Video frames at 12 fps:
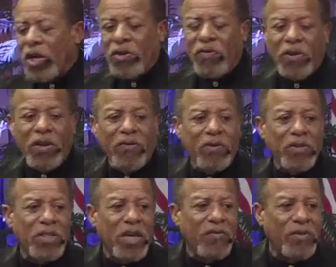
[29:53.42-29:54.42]
You've given
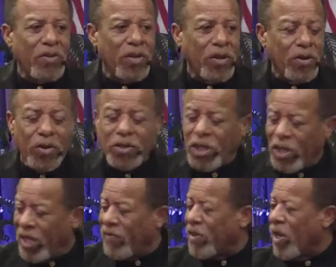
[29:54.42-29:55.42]
yourself to the Lord. You
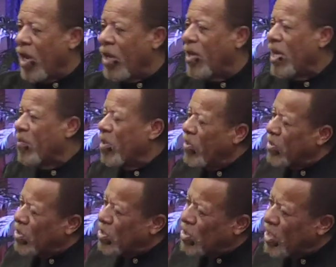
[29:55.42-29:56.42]
love God. But
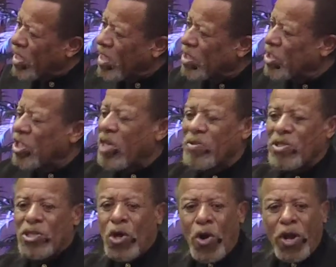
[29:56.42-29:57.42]
there's this thing that just keeps
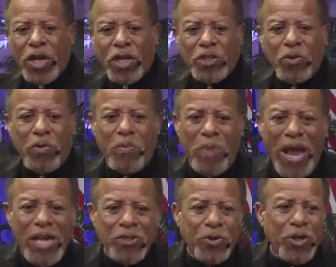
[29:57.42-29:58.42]
gnawing at you and
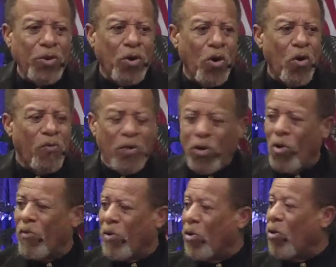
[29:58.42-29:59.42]
badgering you over and
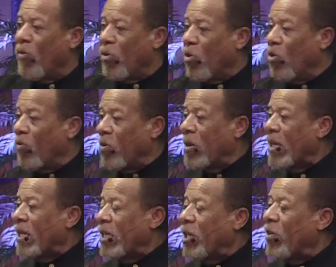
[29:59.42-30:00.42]
over and over and over.
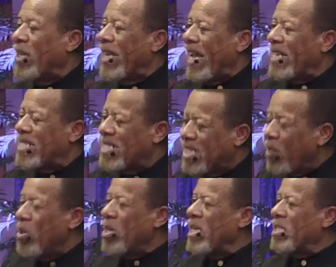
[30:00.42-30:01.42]
You know, and
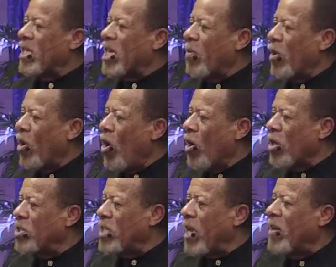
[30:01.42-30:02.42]
someone needs to come along
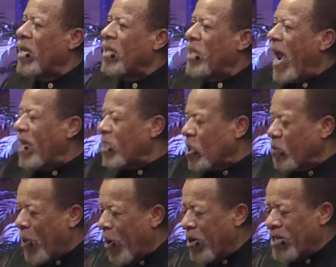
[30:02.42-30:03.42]
and say, that
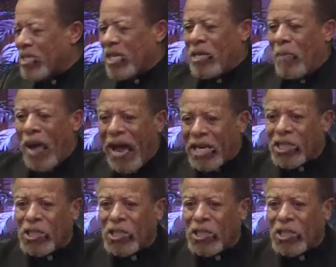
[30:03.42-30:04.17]
spirit is a demonic